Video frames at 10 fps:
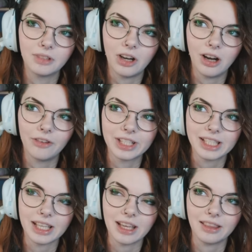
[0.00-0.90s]

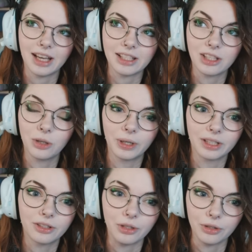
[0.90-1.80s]
Obviously, that's going
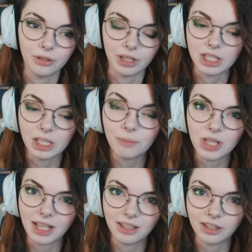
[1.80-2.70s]
to their
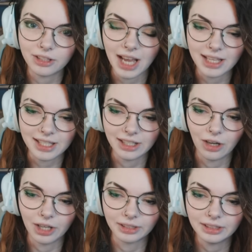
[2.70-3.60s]
subject that they're testing
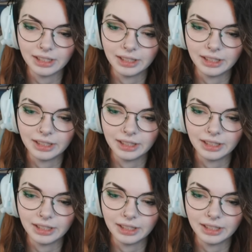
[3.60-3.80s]
on,